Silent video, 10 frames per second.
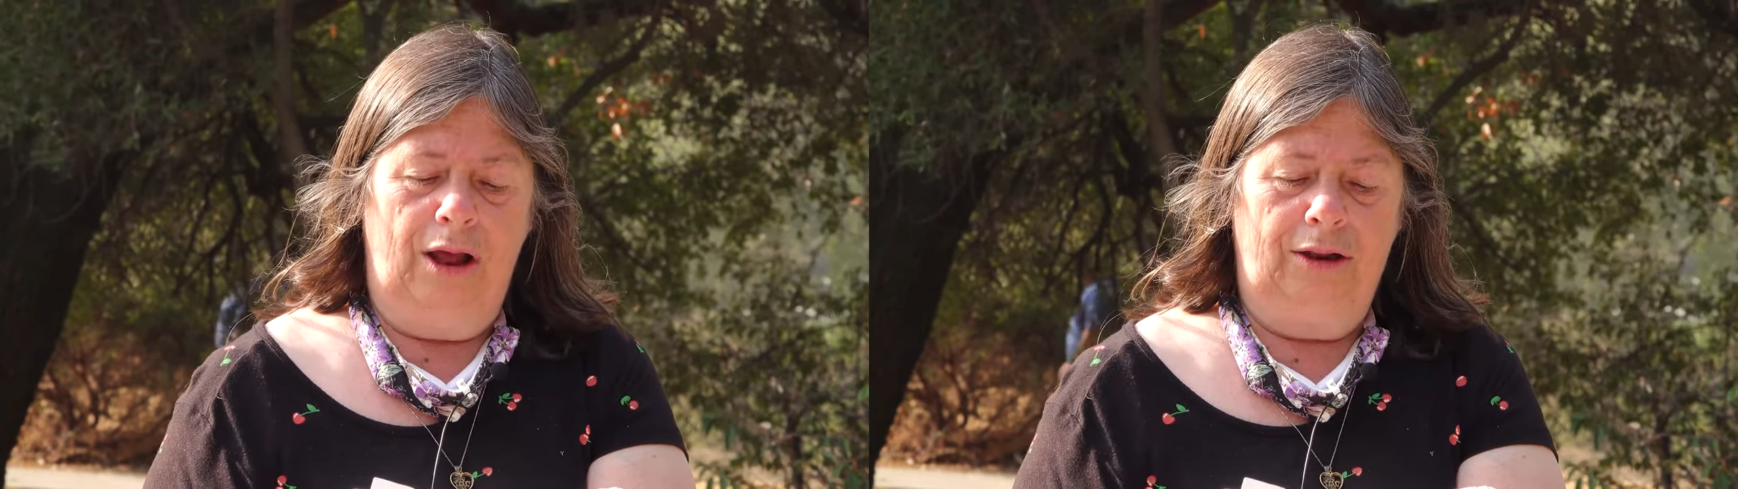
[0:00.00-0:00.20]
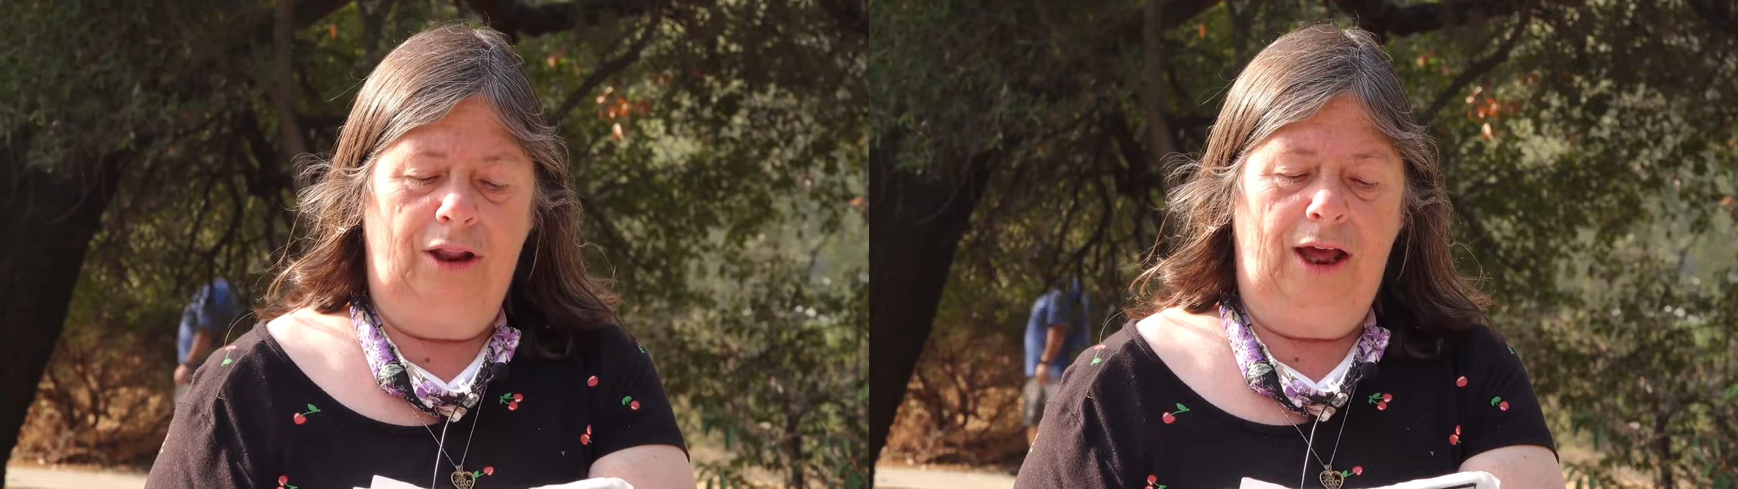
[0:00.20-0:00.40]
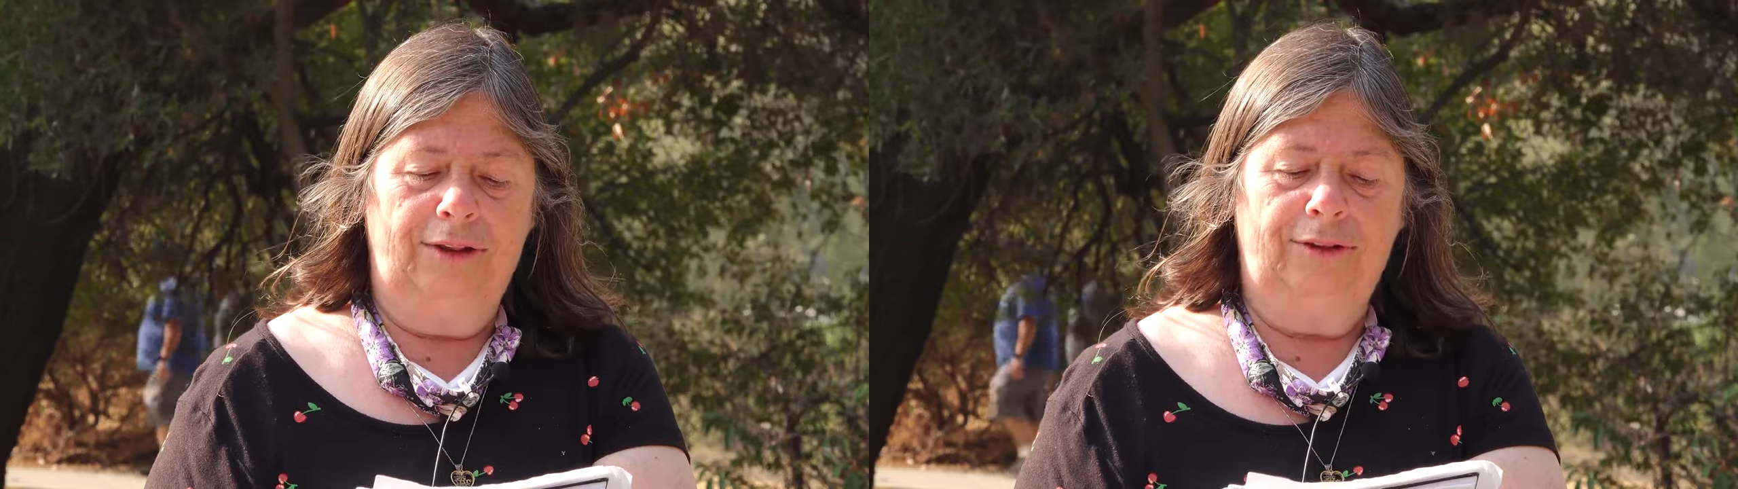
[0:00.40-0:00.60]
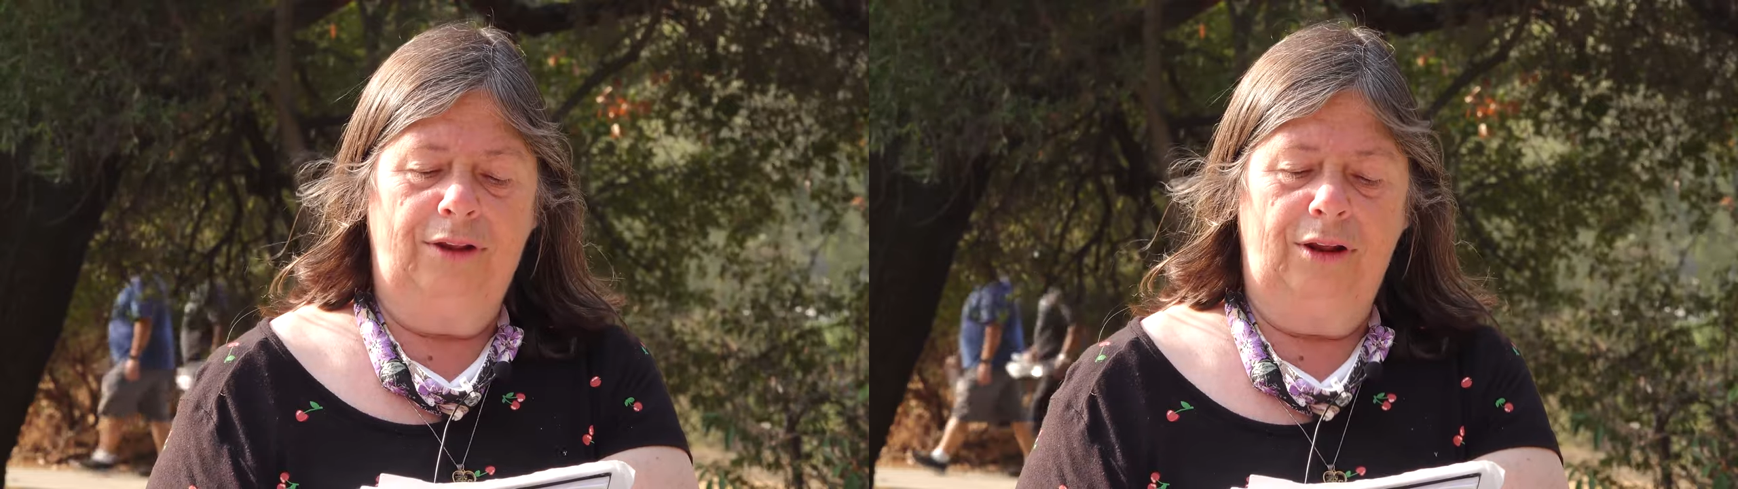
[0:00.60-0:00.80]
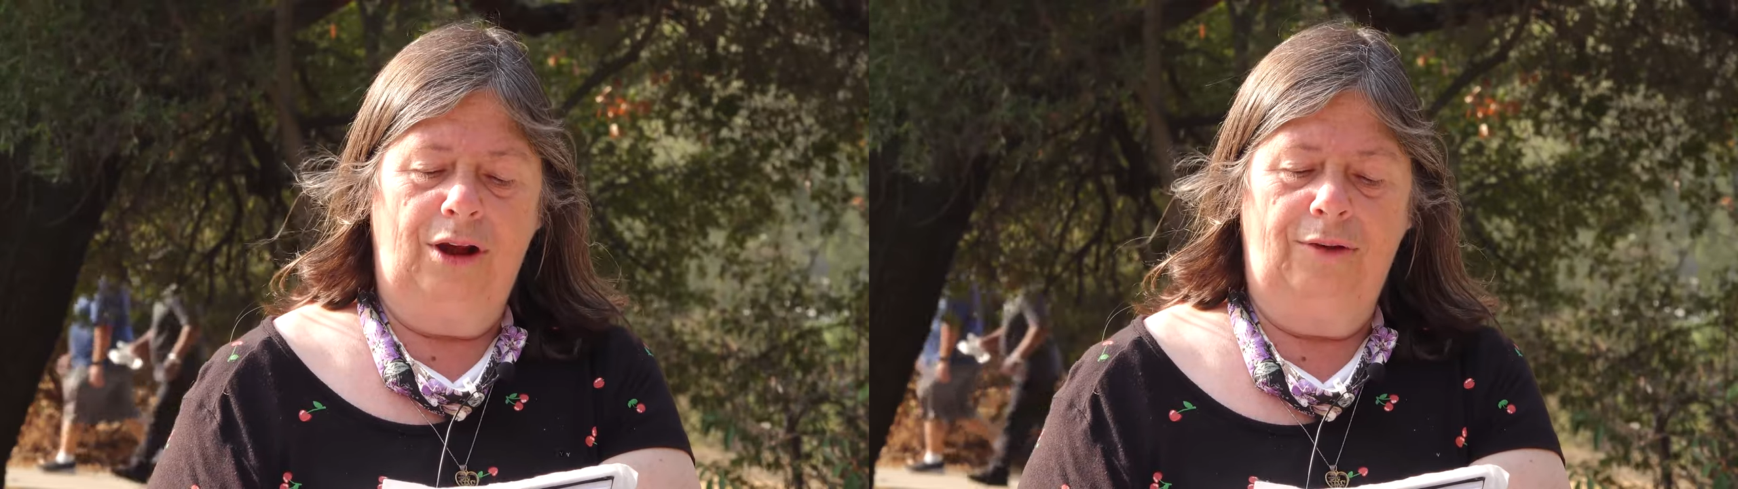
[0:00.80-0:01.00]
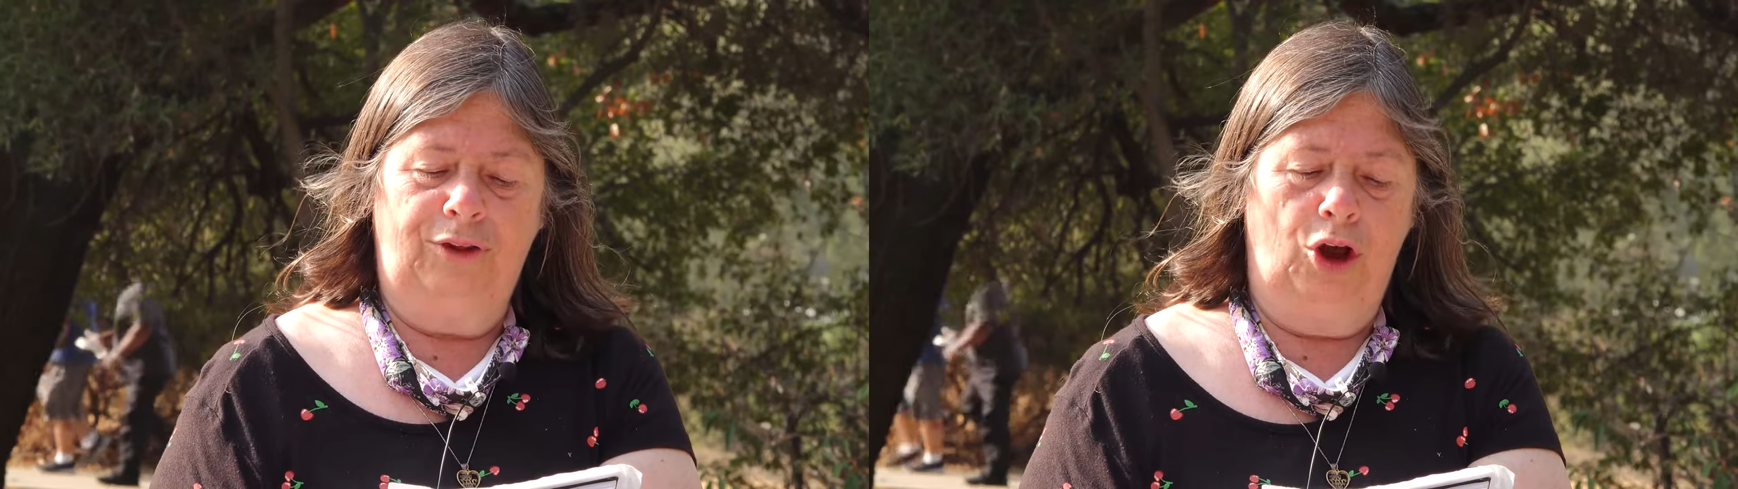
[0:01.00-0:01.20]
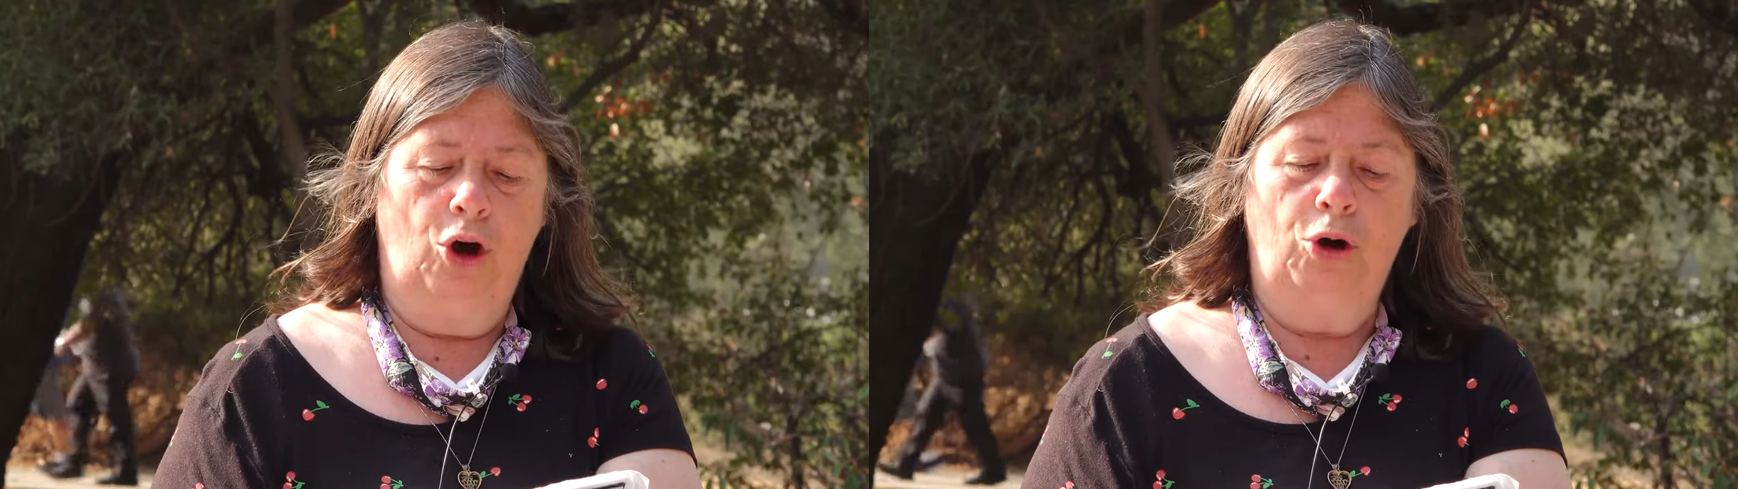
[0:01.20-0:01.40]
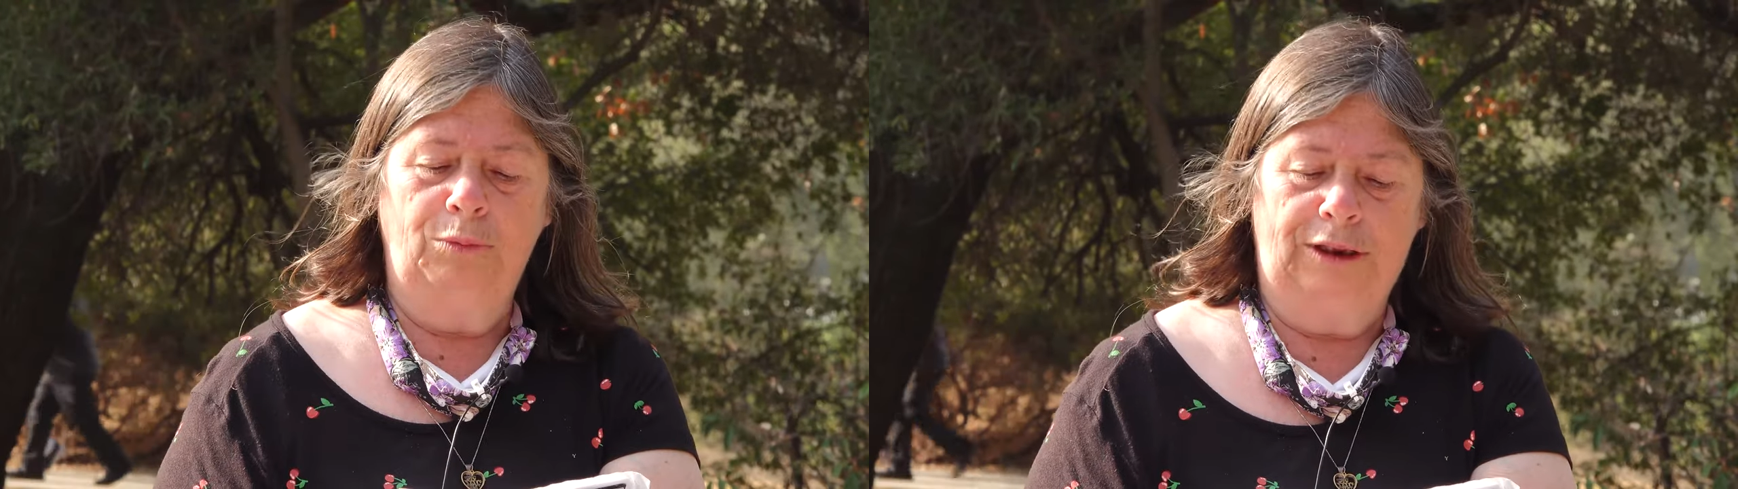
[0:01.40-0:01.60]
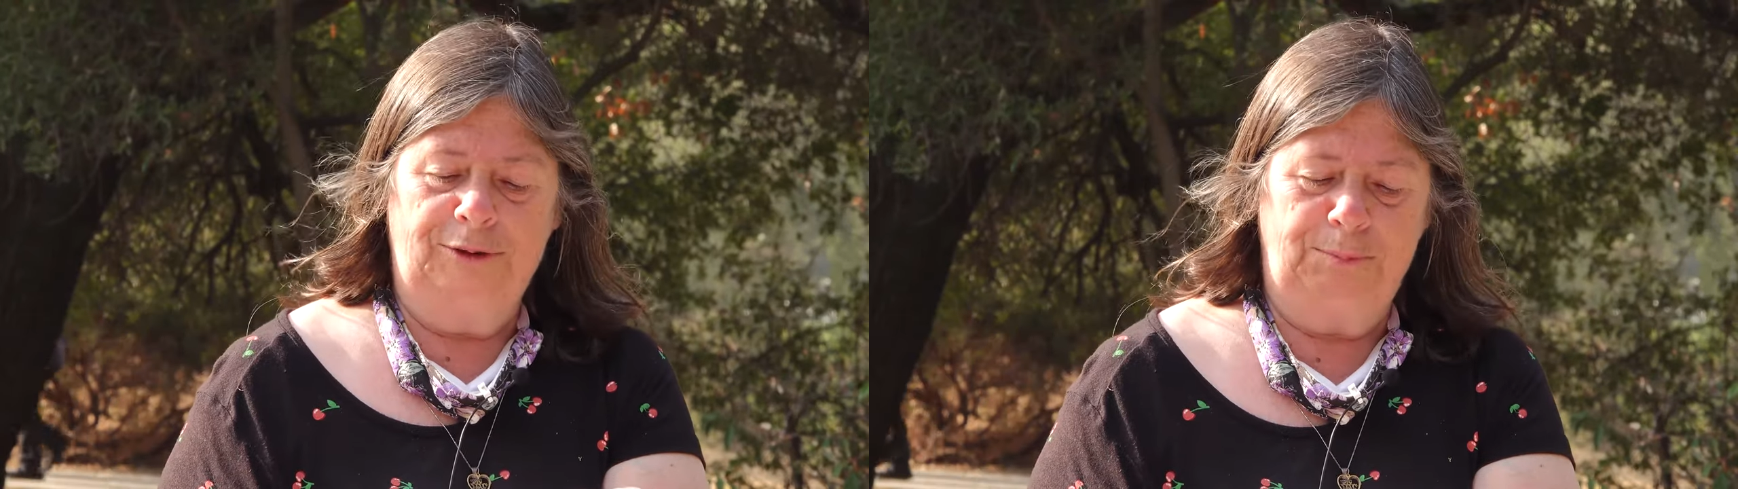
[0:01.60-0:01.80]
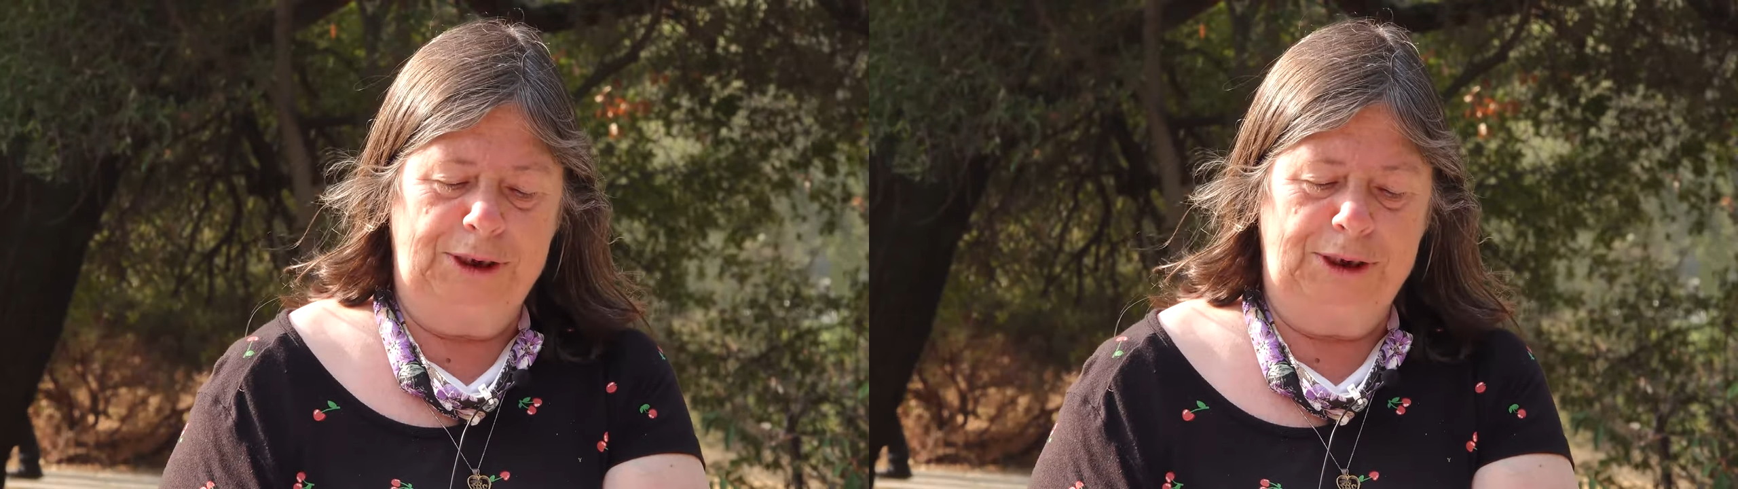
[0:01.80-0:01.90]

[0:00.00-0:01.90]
a lot of the homeless